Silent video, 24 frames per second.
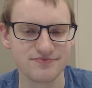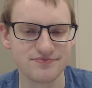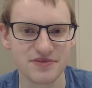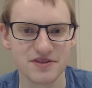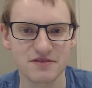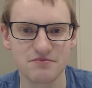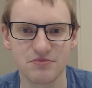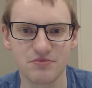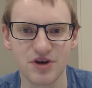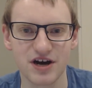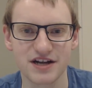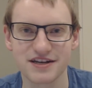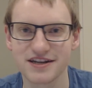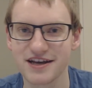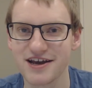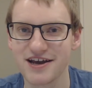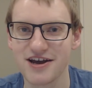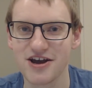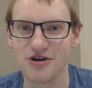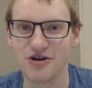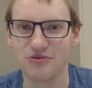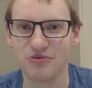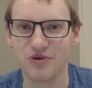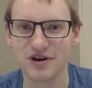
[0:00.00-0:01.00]
But
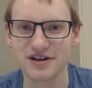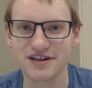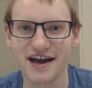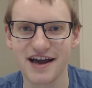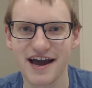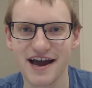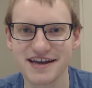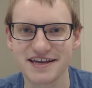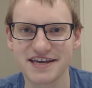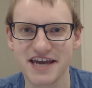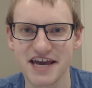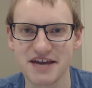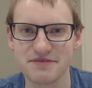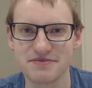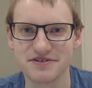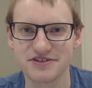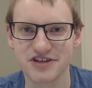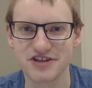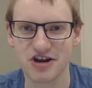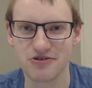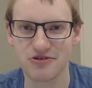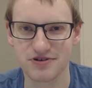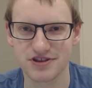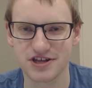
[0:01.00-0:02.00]
one guy came in
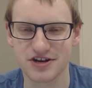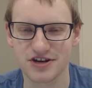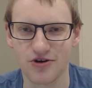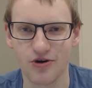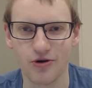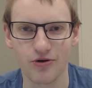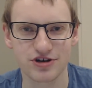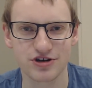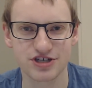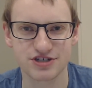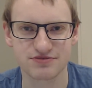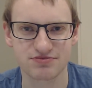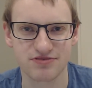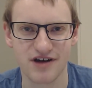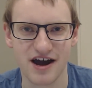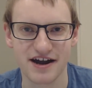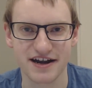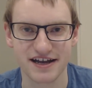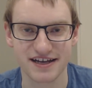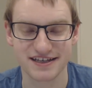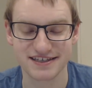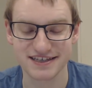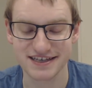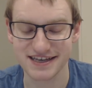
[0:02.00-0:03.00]
there with an orange
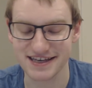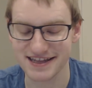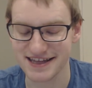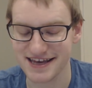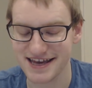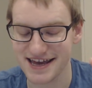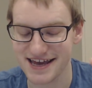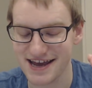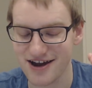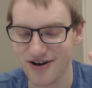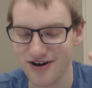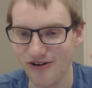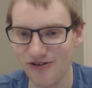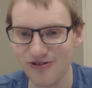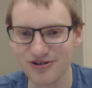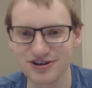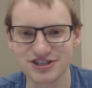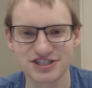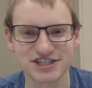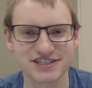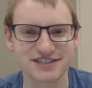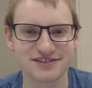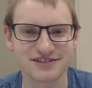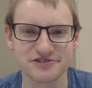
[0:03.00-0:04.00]
product.
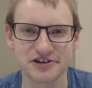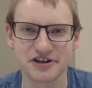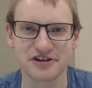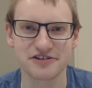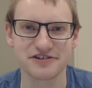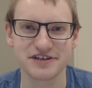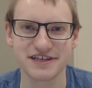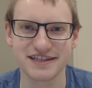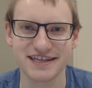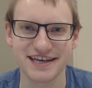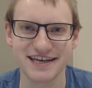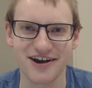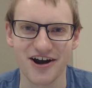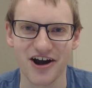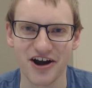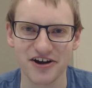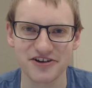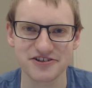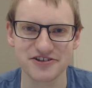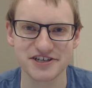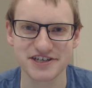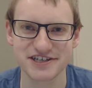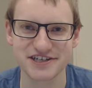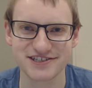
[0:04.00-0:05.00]
Orange is literally the
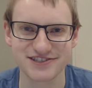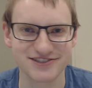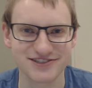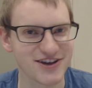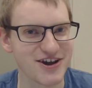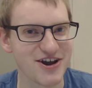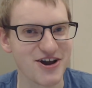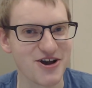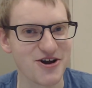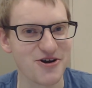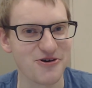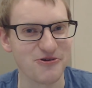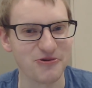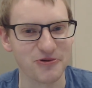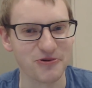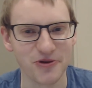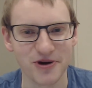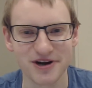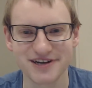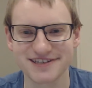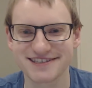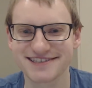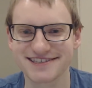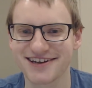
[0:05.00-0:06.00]
ugliest,
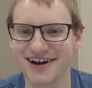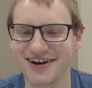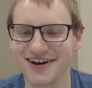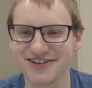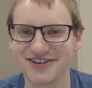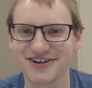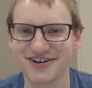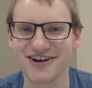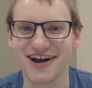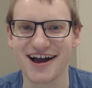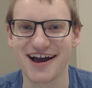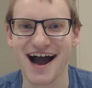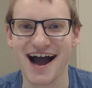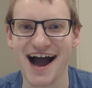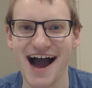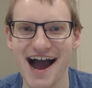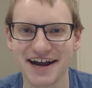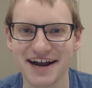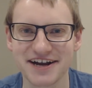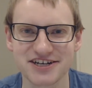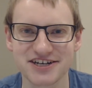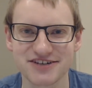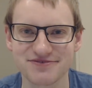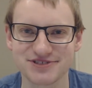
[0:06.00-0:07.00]
worst color
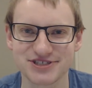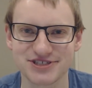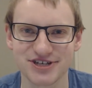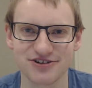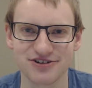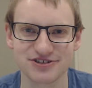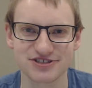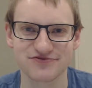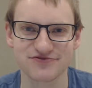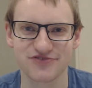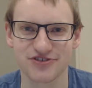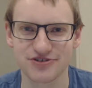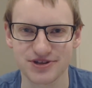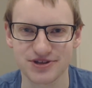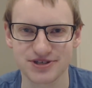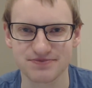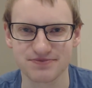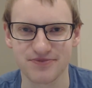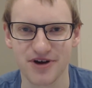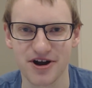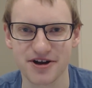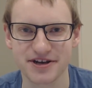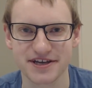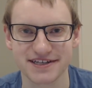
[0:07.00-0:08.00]
I could have chosen for
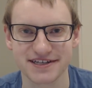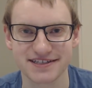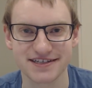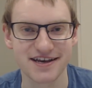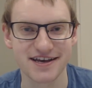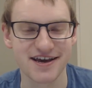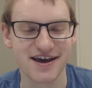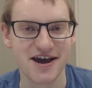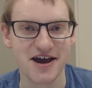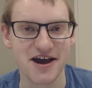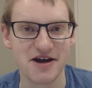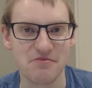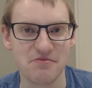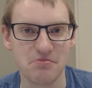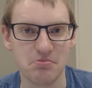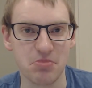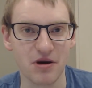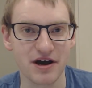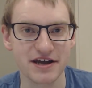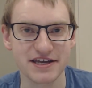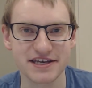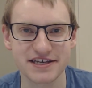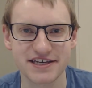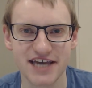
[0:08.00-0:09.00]
this market.
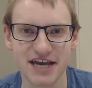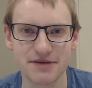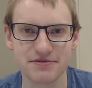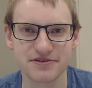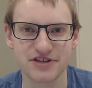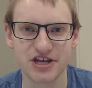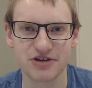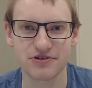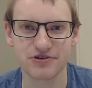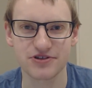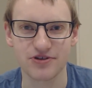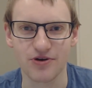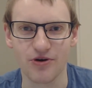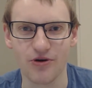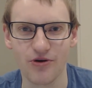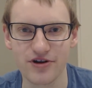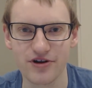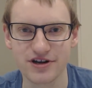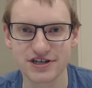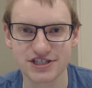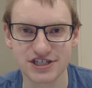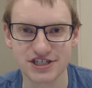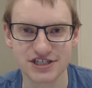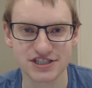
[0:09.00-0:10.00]
But he came in there with
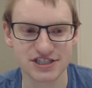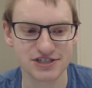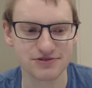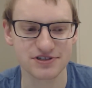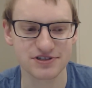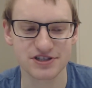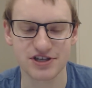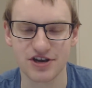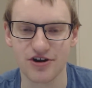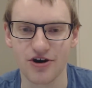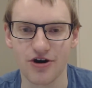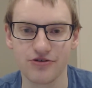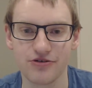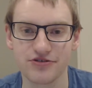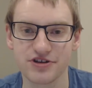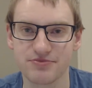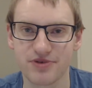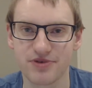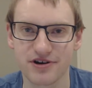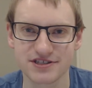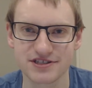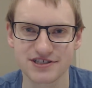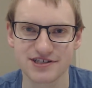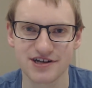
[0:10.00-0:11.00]
orange since he was the only
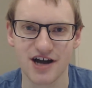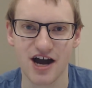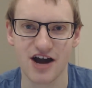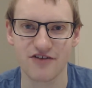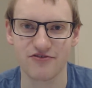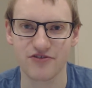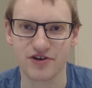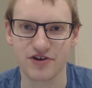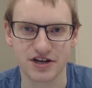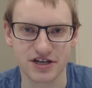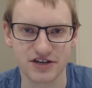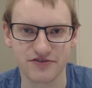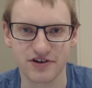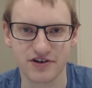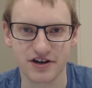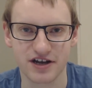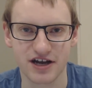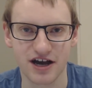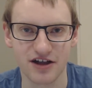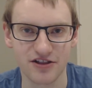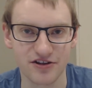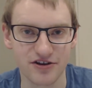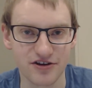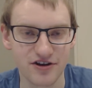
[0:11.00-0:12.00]
person offering a different
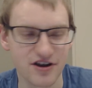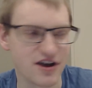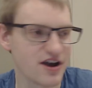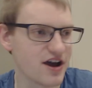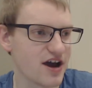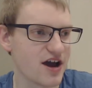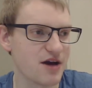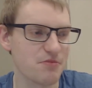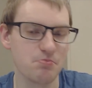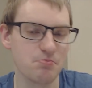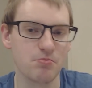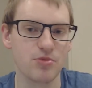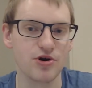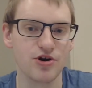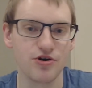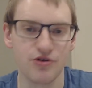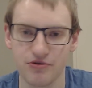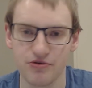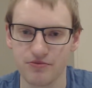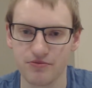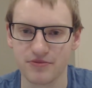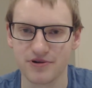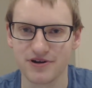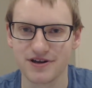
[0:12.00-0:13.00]
color. Boom.